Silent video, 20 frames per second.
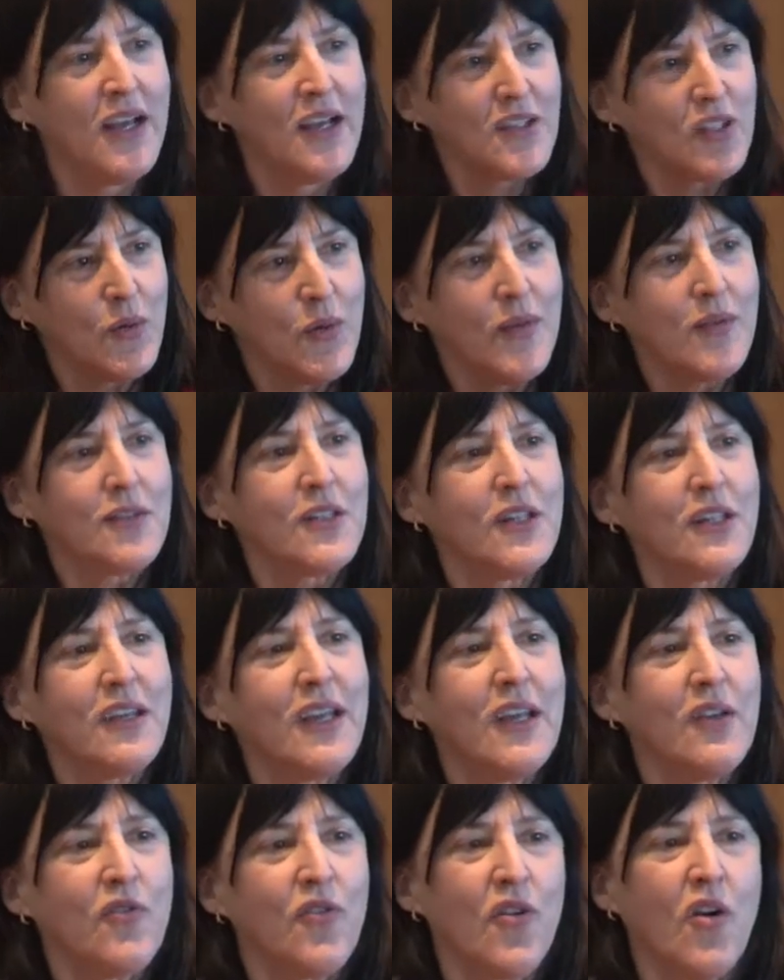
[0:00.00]
So he was
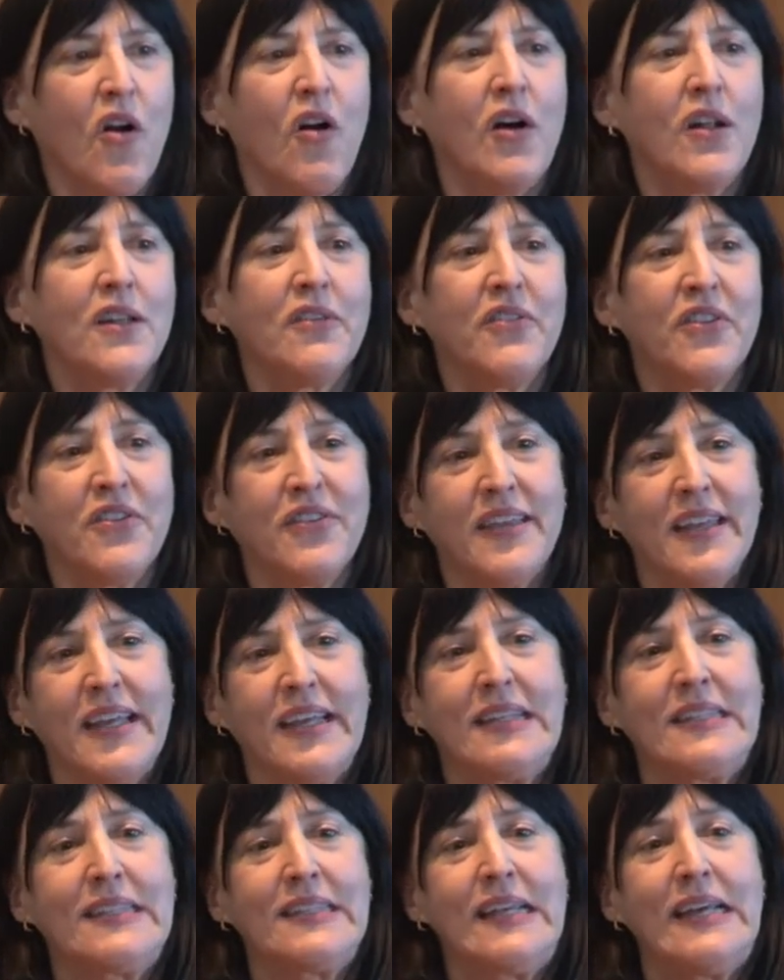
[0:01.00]
looking for all of the
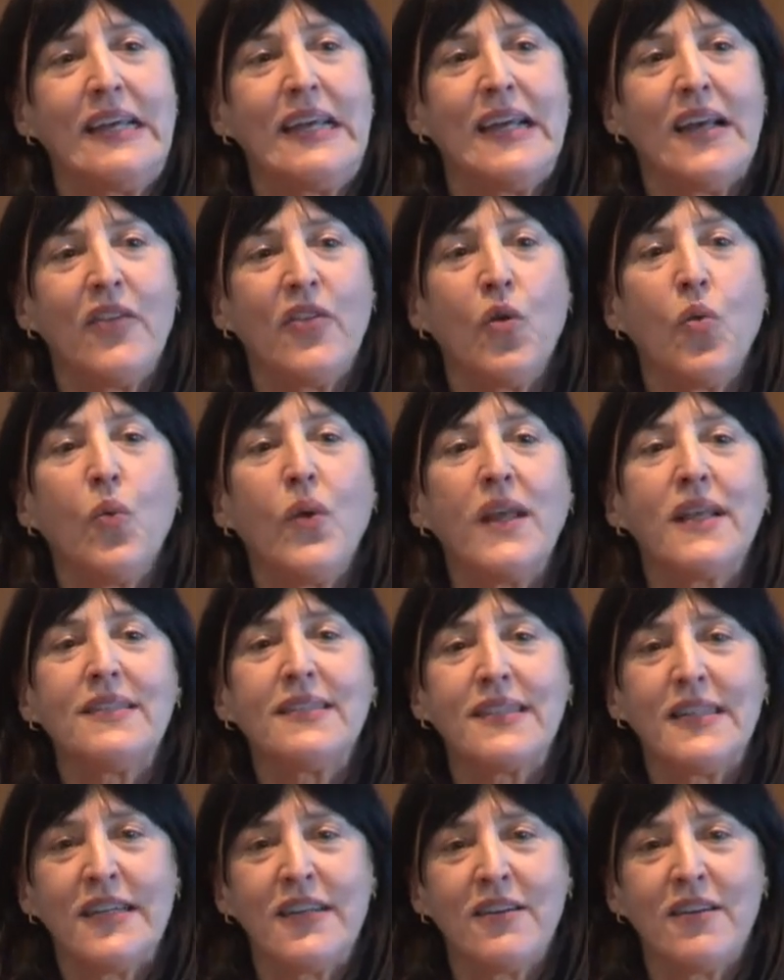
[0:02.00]
things that we
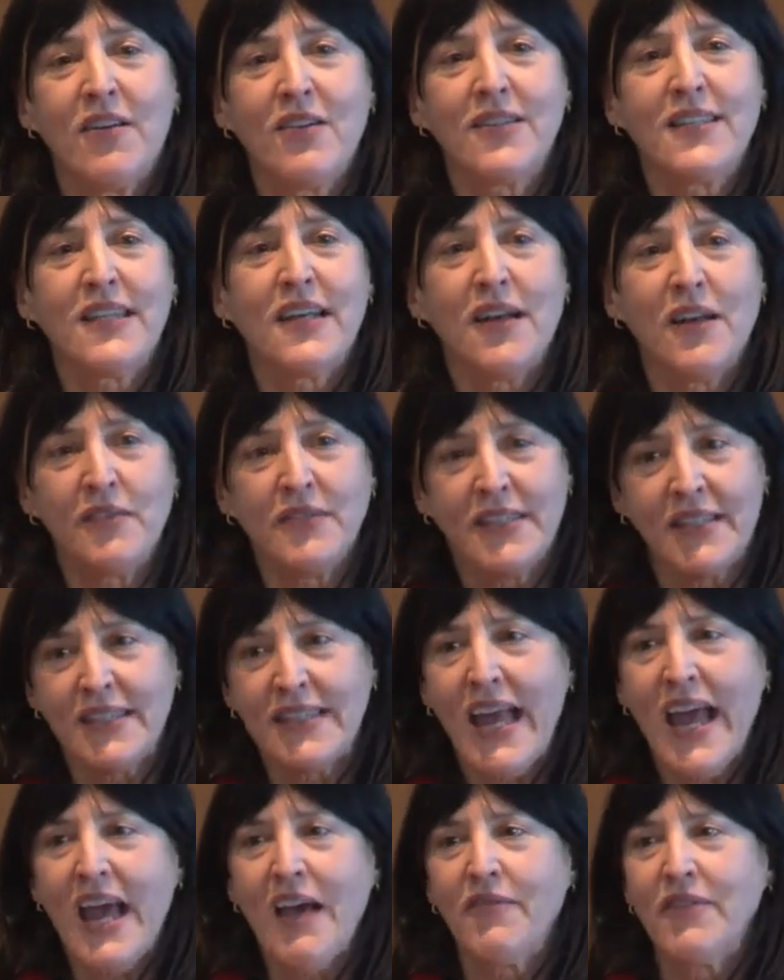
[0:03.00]
see in ourselves as
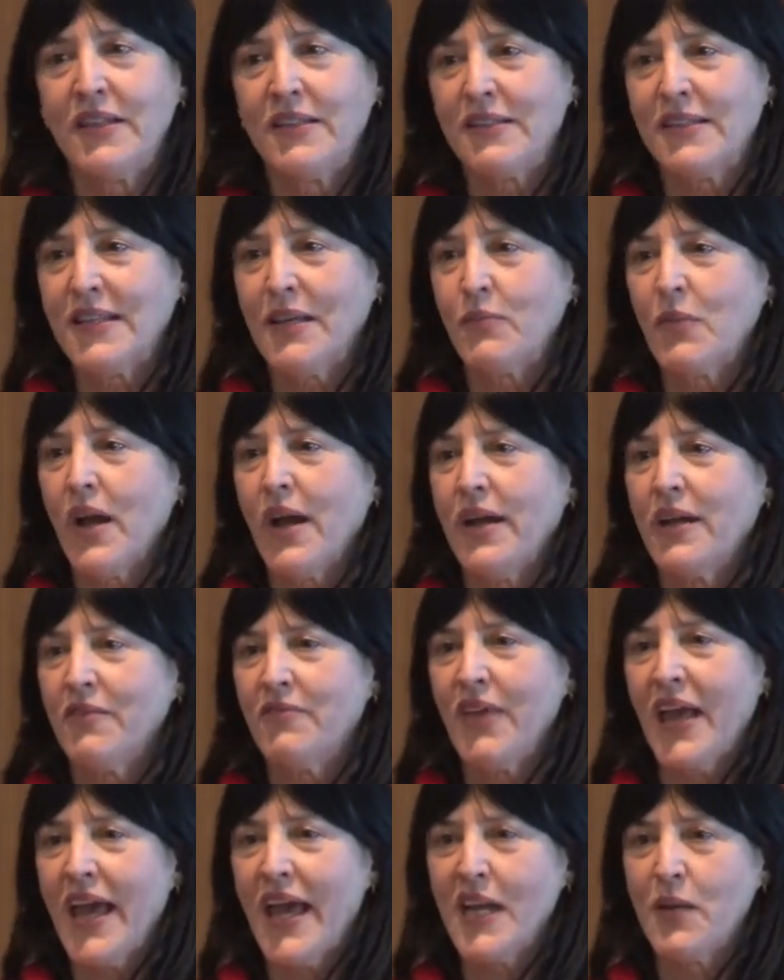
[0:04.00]
having some kind
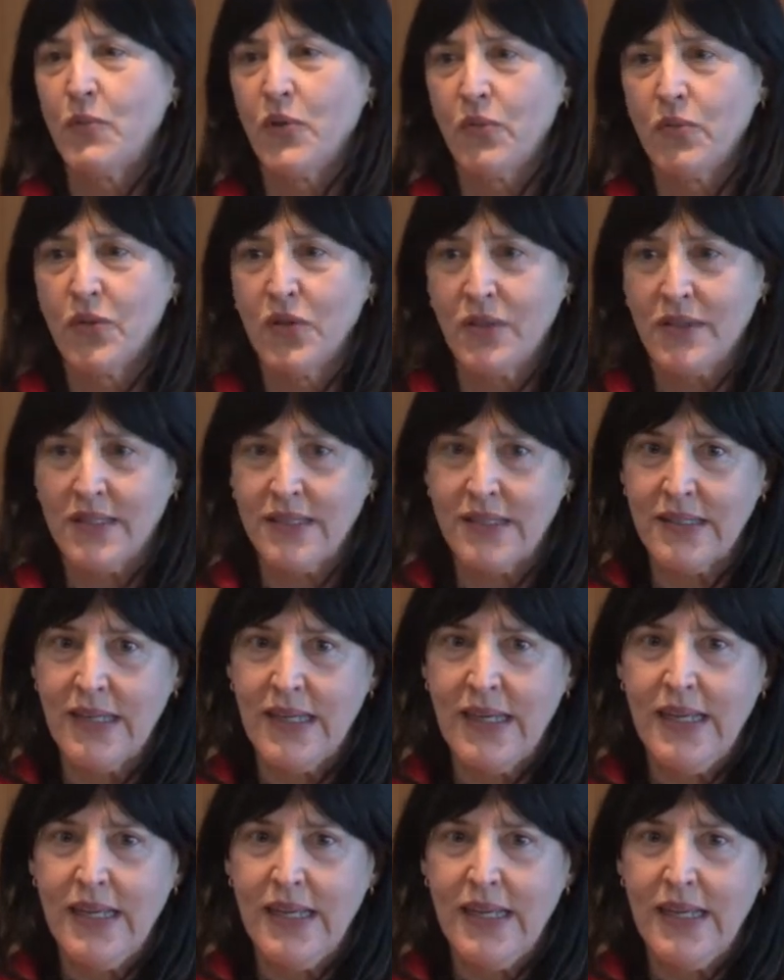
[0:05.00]
of animal roots.